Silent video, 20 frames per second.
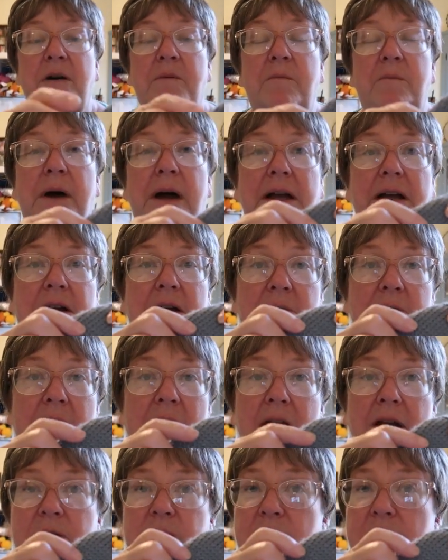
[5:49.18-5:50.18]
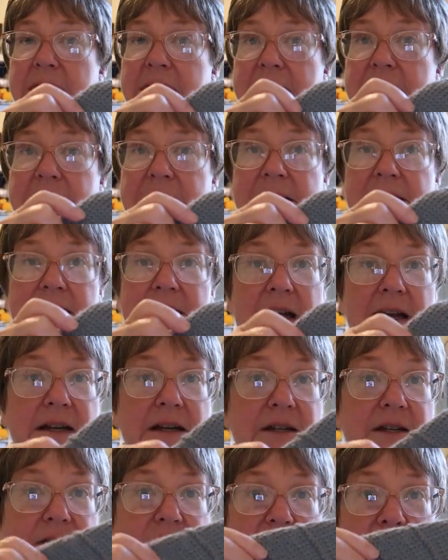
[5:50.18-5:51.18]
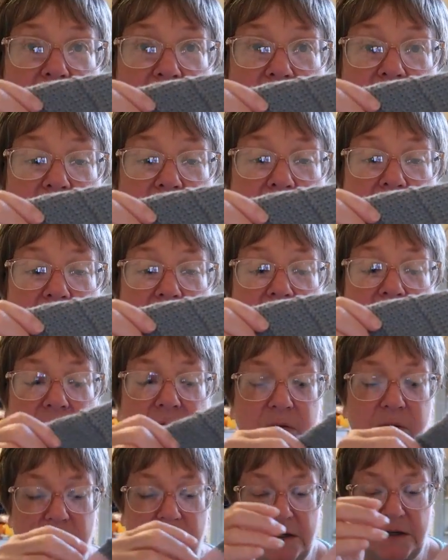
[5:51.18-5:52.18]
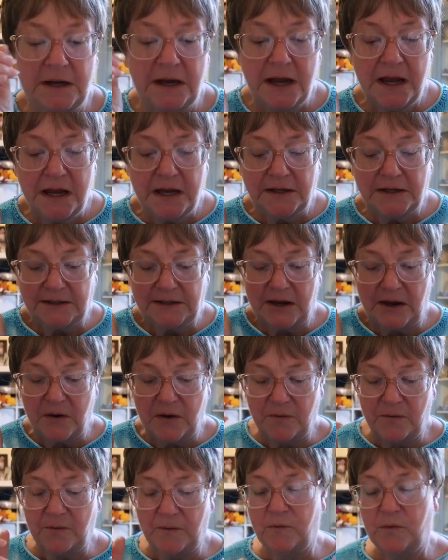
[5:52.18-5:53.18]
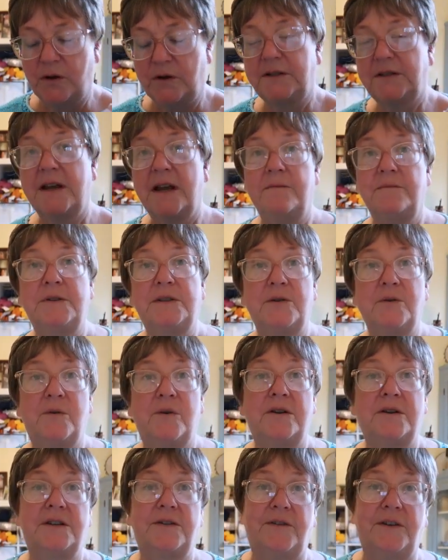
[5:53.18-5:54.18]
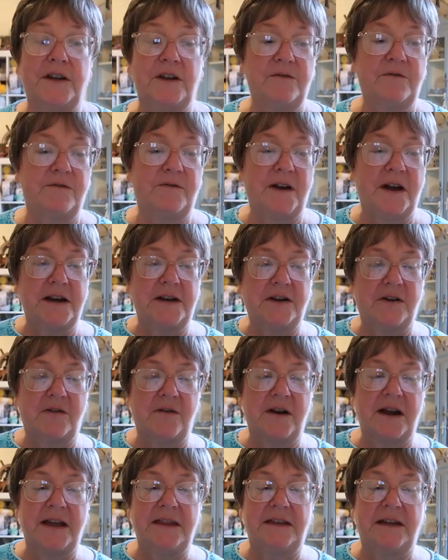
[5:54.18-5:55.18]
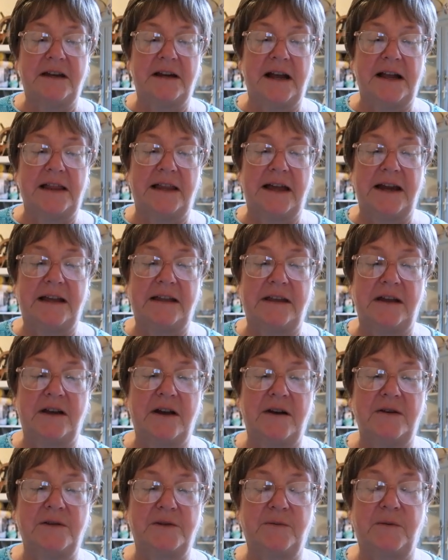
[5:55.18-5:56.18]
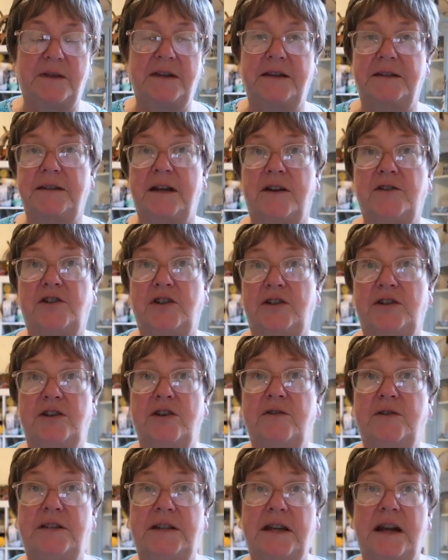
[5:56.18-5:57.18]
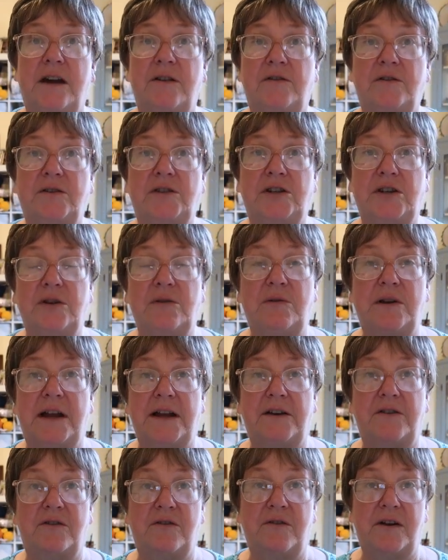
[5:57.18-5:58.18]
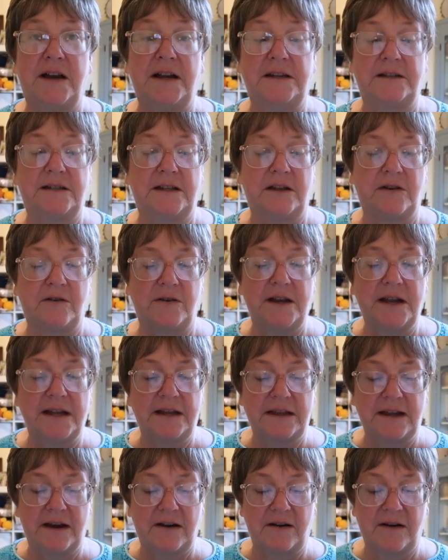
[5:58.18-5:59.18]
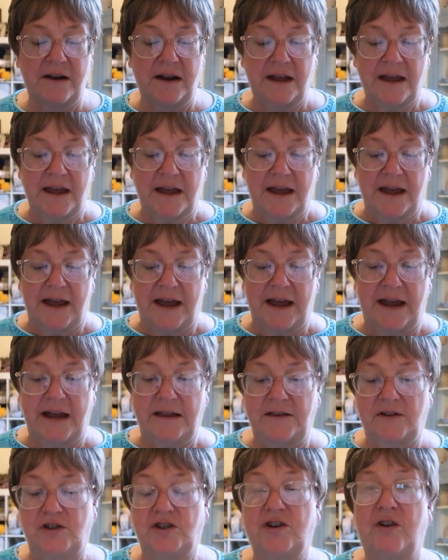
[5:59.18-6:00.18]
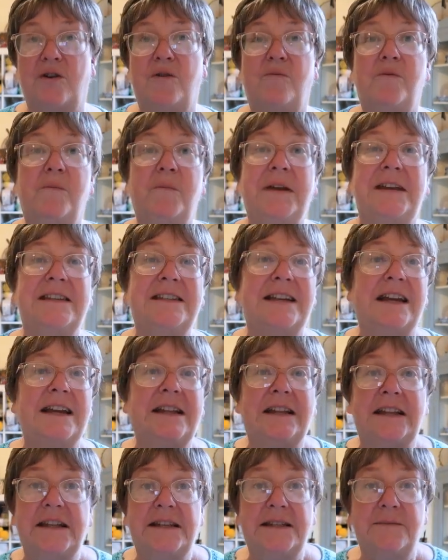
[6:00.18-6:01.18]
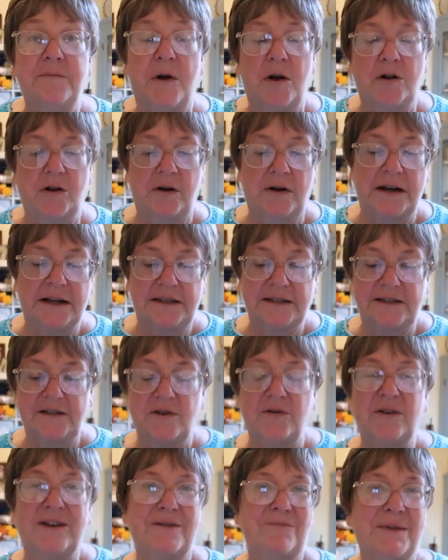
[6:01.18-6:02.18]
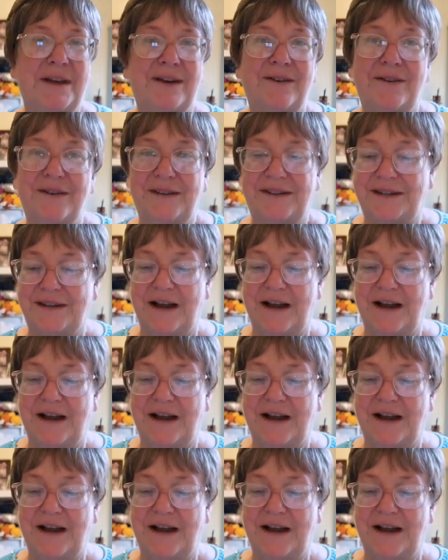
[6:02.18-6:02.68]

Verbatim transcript: but combined with this, I don't care for it. So worst comes to worst, if I don't find a gray that I like that goes with this, I'll just use the other two lighter grays that are in there and the shawl will be slightly smaller. It's still going to be a good